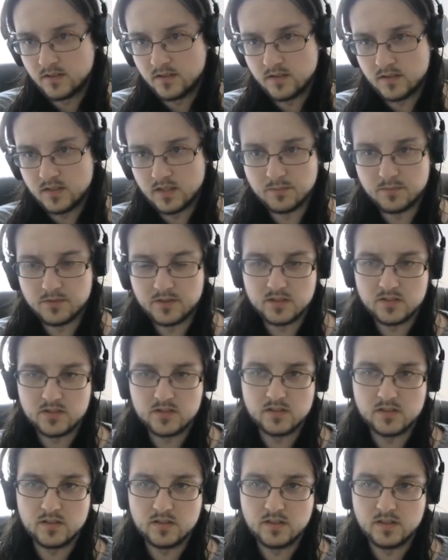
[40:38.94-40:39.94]
Yeah, but
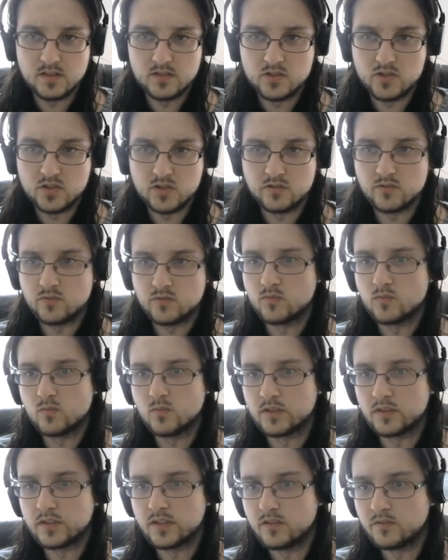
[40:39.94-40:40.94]
this shouldn't
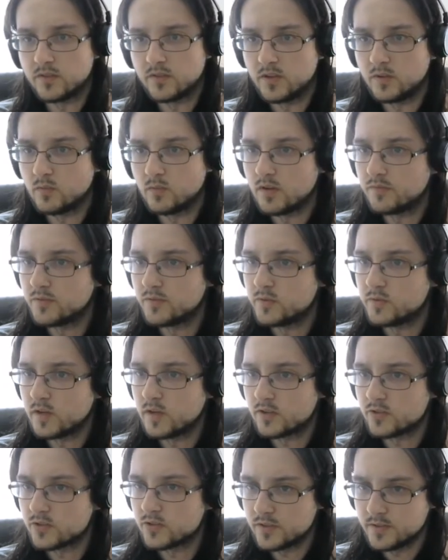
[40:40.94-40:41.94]
work out very well for you,
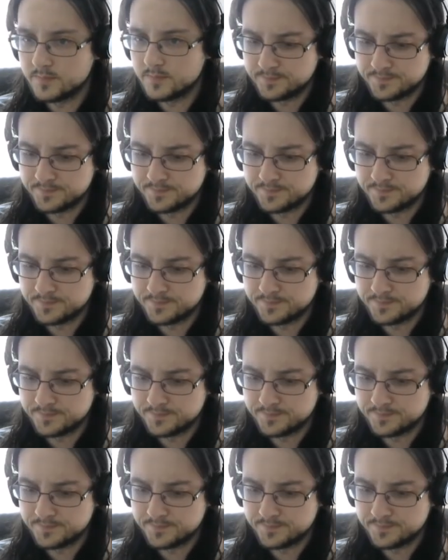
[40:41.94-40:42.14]
actually.